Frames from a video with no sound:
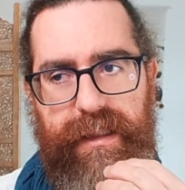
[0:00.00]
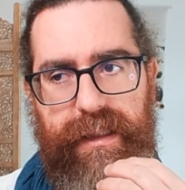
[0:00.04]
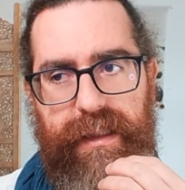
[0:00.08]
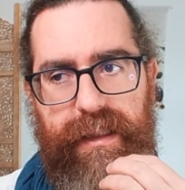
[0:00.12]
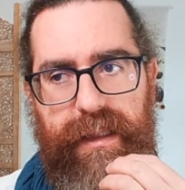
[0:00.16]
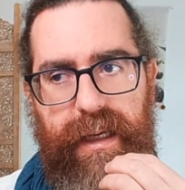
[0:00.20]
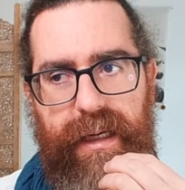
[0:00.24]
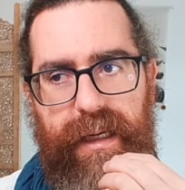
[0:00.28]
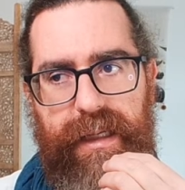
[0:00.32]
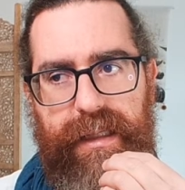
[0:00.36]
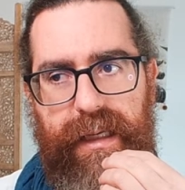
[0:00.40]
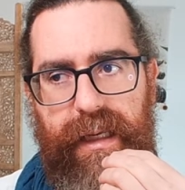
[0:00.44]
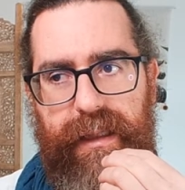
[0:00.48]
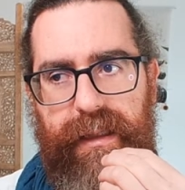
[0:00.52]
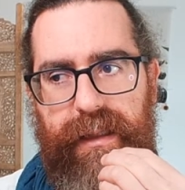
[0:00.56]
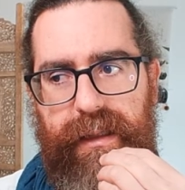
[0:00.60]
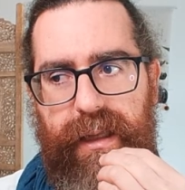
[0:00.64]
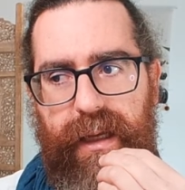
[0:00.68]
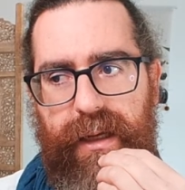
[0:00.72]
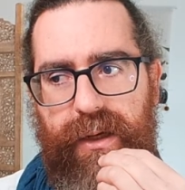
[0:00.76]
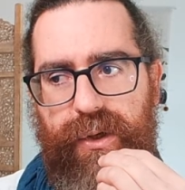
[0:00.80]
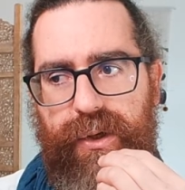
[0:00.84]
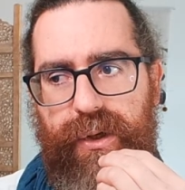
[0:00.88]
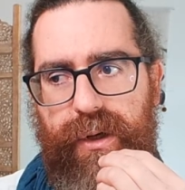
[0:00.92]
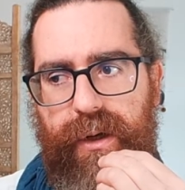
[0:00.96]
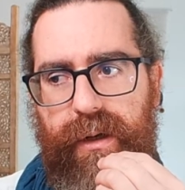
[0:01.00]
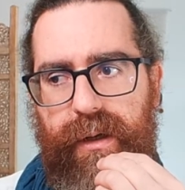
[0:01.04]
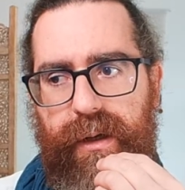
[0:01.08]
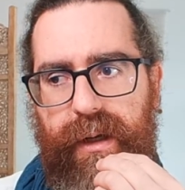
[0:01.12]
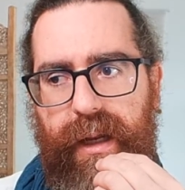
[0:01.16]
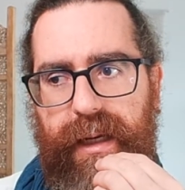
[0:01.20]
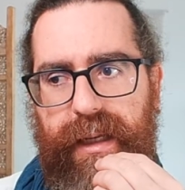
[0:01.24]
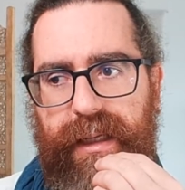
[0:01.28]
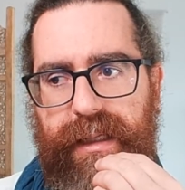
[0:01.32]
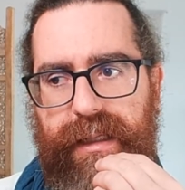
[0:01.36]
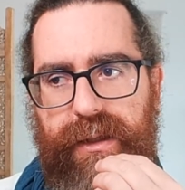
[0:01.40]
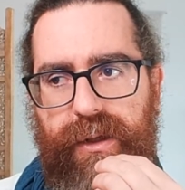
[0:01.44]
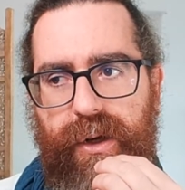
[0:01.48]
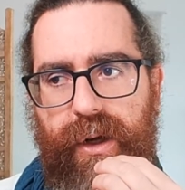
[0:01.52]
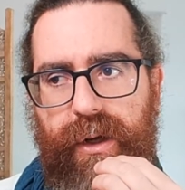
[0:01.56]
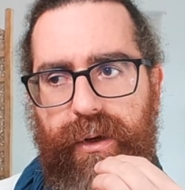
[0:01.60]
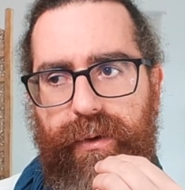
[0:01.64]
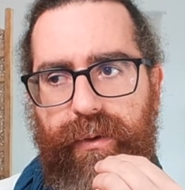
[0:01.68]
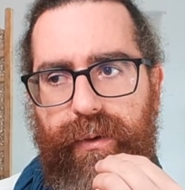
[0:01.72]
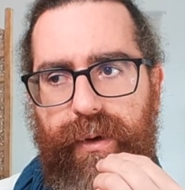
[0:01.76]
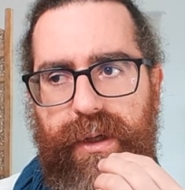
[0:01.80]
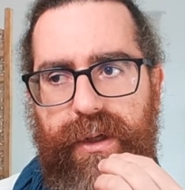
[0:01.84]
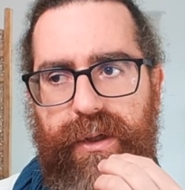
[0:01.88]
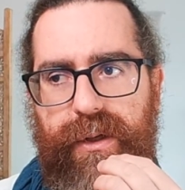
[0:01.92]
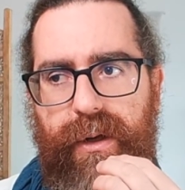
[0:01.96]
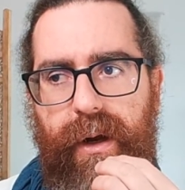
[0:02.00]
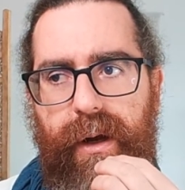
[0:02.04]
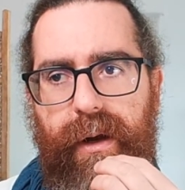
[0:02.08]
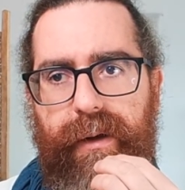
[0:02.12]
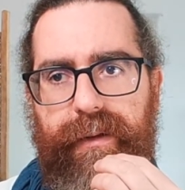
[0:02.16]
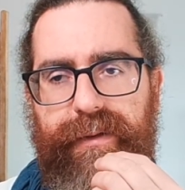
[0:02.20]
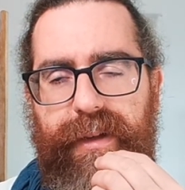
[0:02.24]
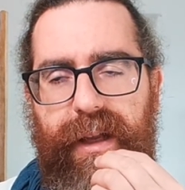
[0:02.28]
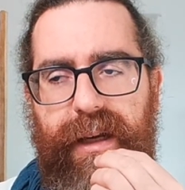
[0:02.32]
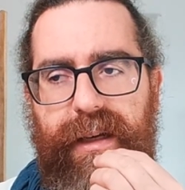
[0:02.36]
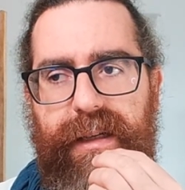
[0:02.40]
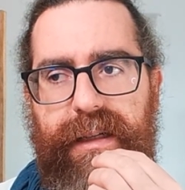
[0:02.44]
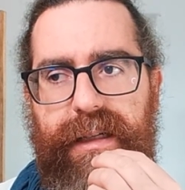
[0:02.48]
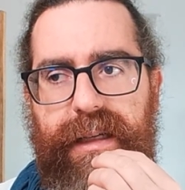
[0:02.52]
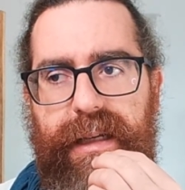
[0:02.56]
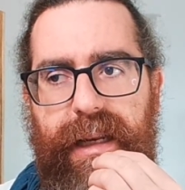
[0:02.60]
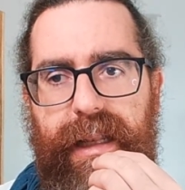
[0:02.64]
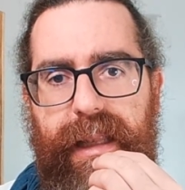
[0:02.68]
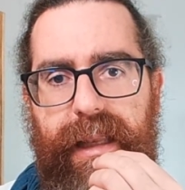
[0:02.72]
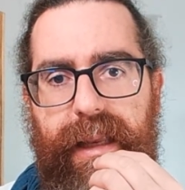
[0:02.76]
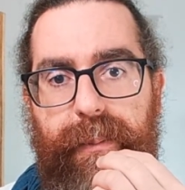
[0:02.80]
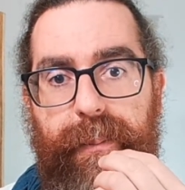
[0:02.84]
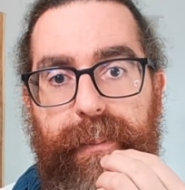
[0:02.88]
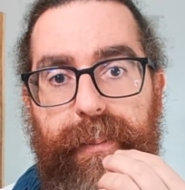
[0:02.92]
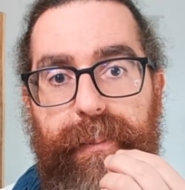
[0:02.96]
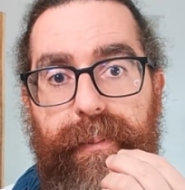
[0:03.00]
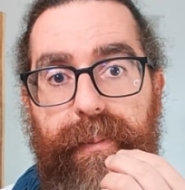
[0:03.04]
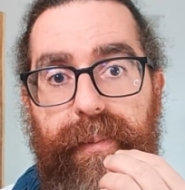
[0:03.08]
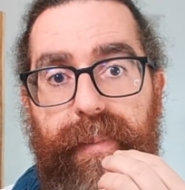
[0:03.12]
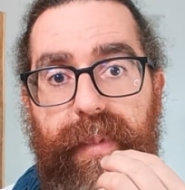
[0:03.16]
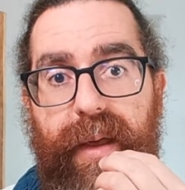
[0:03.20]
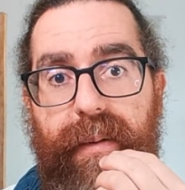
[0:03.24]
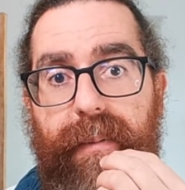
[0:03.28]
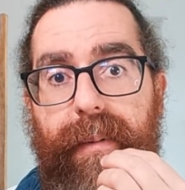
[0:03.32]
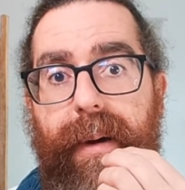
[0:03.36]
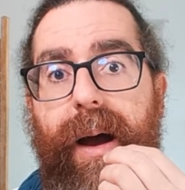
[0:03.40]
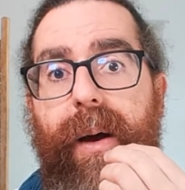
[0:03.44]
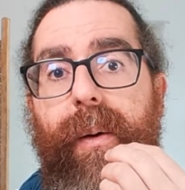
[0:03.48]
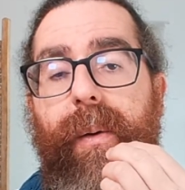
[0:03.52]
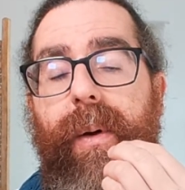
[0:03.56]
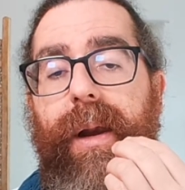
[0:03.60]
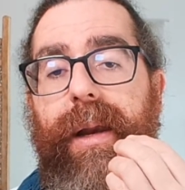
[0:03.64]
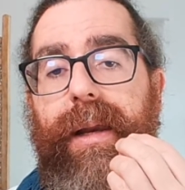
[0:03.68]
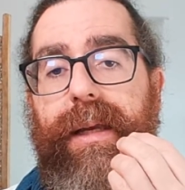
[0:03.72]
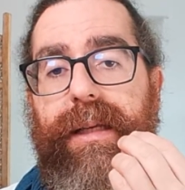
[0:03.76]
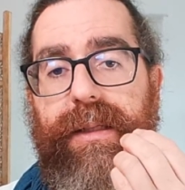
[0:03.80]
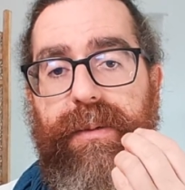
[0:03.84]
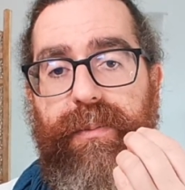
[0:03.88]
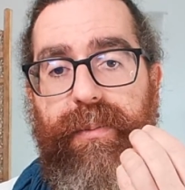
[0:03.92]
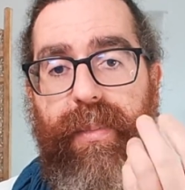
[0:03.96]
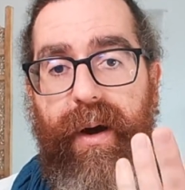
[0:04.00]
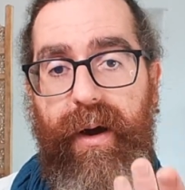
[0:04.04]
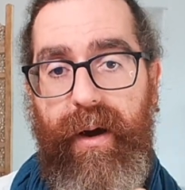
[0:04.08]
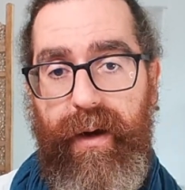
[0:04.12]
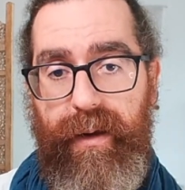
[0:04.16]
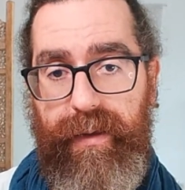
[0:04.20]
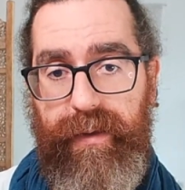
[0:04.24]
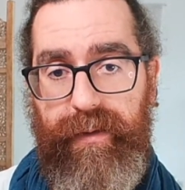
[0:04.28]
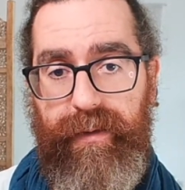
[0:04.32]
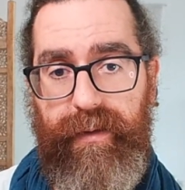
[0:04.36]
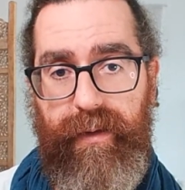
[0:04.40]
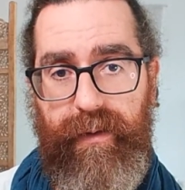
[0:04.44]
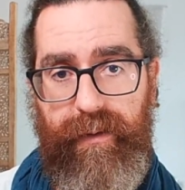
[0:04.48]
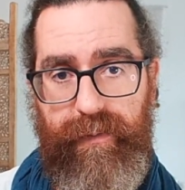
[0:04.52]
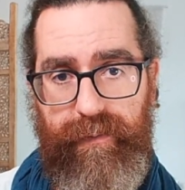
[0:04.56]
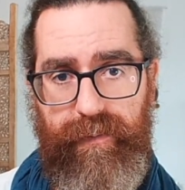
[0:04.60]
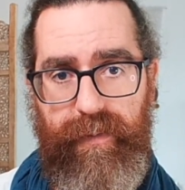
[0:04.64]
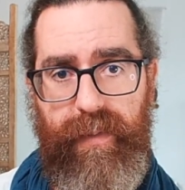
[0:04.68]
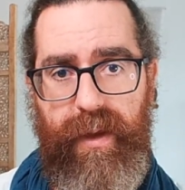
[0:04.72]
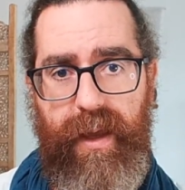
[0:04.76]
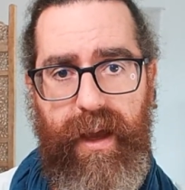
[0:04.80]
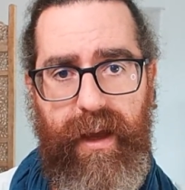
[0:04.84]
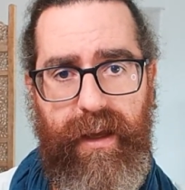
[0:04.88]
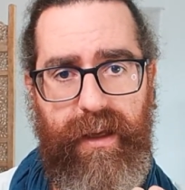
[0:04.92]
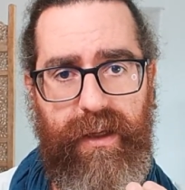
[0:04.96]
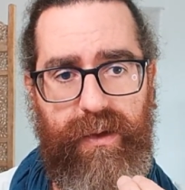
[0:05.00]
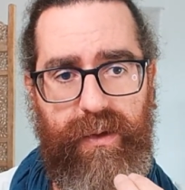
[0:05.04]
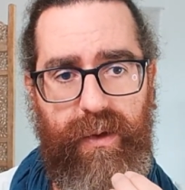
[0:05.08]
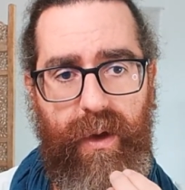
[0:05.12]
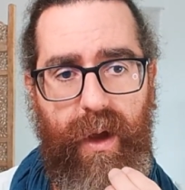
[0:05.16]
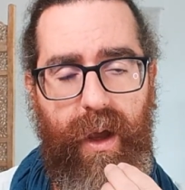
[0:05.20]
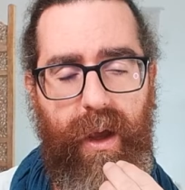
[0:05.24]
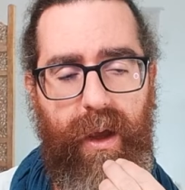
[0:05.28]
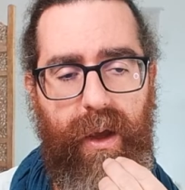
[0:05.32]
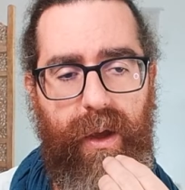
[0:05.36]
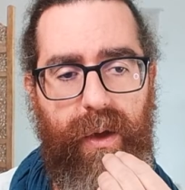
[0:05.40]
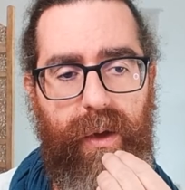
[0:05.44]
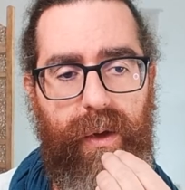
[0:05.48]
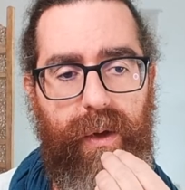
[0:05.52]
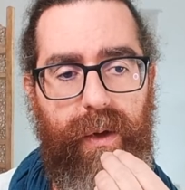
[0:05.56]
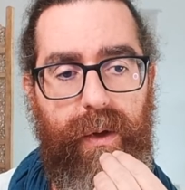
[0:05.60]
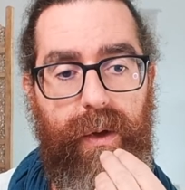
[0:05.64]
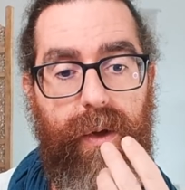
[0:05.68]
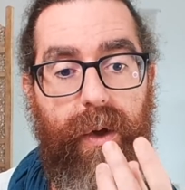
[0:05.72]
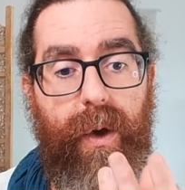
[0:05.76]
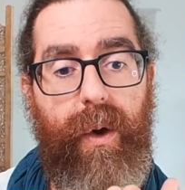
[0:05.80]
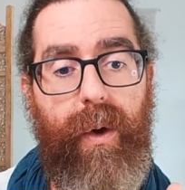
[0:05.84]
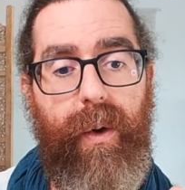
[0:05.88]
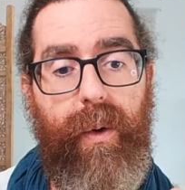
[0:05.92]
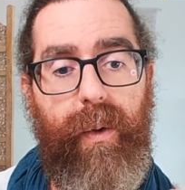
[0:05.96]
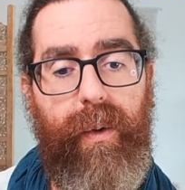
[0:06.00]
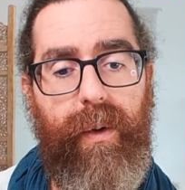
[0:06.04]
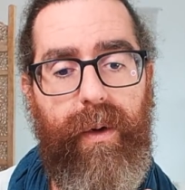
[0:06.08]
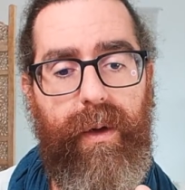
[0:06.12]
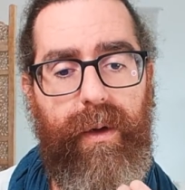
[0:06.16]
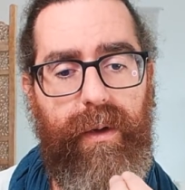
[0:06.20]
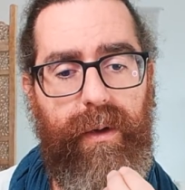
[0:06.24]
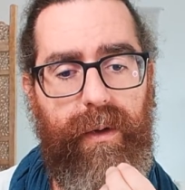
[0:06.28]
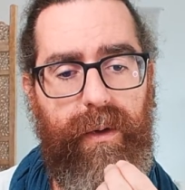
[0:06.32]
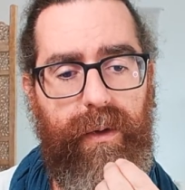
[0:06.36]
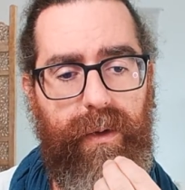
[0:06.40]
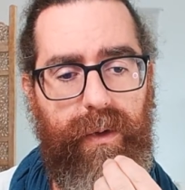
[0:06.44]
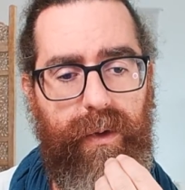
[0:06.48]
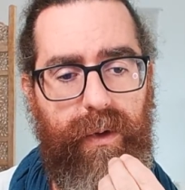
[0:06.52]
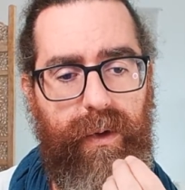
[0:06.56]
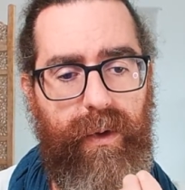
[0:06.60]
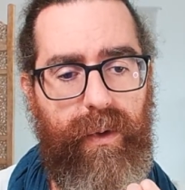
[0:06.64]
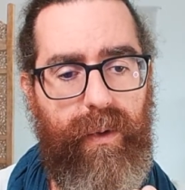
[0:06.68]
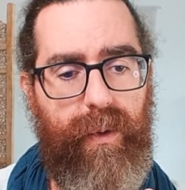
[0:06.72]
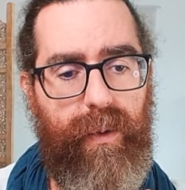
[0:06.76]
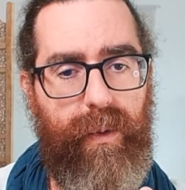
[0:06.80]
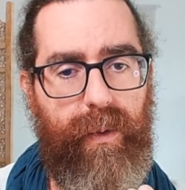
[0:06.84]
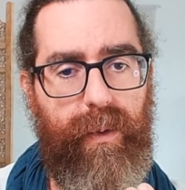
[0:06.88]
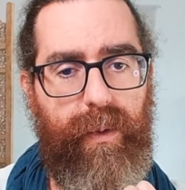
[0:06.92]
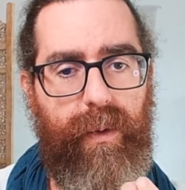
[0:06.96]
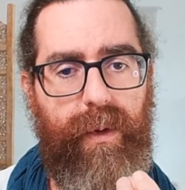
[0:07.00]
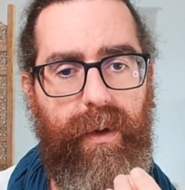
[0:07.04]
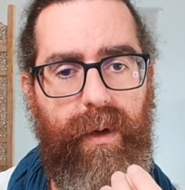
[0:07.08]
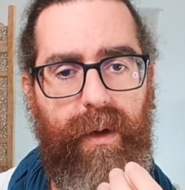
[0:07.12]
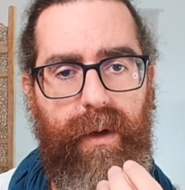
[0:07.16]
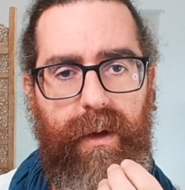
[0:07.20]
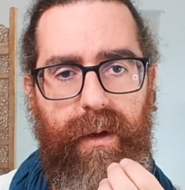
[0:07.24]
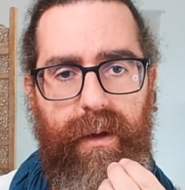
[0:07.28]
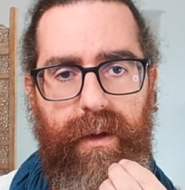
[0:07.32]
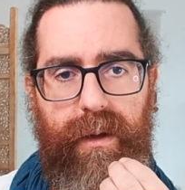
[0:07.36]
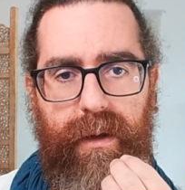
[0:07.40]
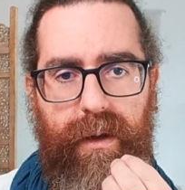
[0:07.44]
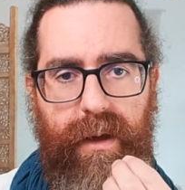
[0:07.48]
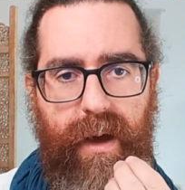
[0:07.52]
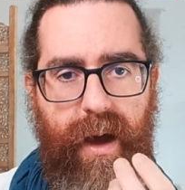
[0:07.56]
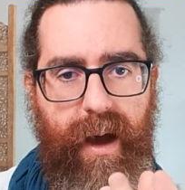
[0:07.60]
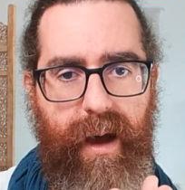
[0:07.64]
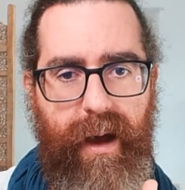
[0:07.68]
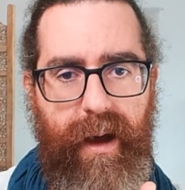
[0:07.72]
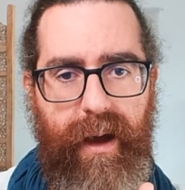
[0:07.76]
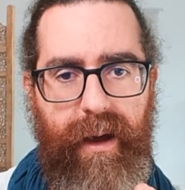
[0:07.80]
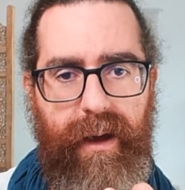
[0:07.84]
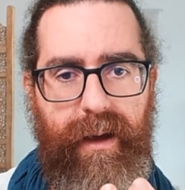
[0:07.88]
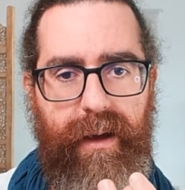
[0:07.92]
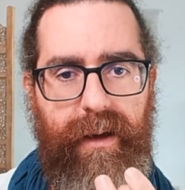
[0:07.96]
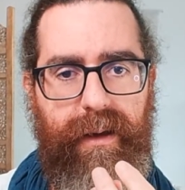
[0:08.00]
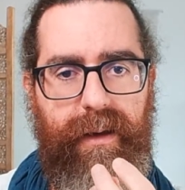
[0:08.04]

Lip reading: There is a tension that is not resolved until the vowel is birthed. Yeah, it's yo, you, ya.